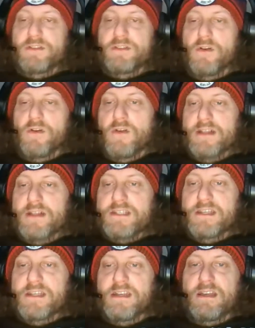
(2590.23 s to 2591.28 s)
with
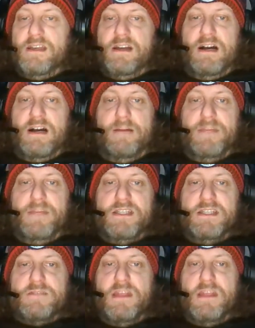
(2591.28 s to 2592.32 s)
Lawrence.
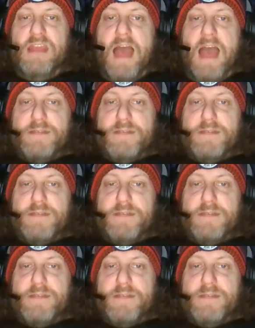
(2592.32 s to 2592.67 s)
He